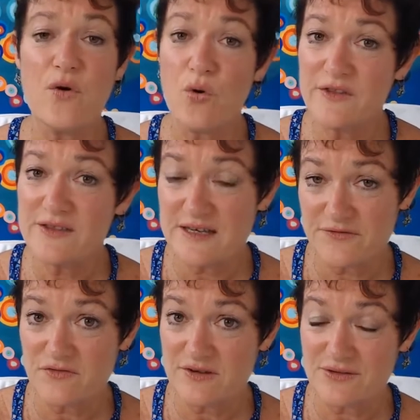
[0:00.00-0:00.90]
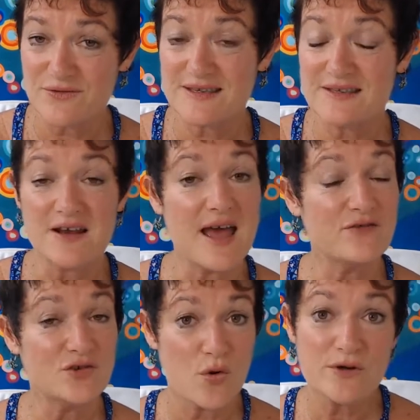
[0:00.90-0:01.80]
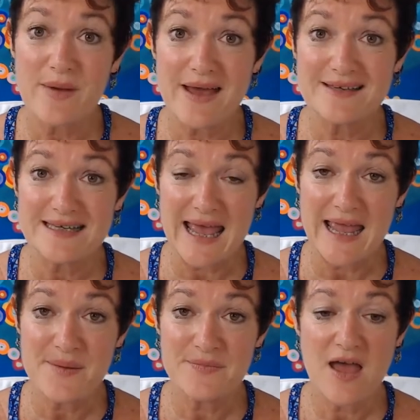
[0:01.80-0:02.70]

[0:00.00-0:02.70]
all of the different resources that I have talked about today.